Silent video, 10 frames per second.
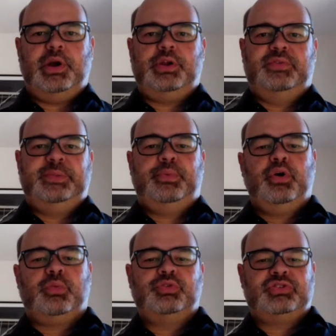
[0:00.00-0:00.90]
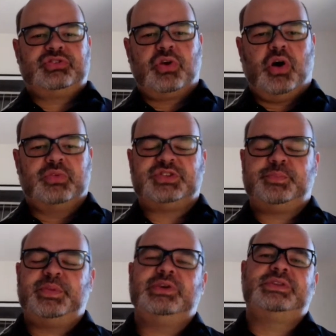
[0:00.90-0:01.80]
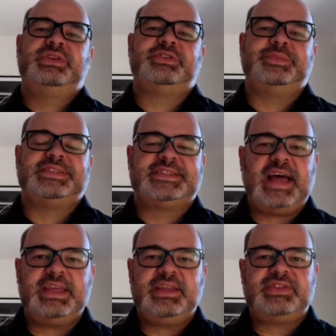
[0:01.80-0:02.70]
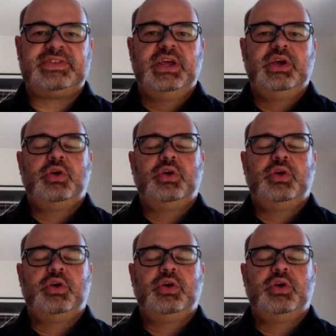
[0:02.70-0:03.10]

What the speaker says: part of the book, which is called Spiritism and Science,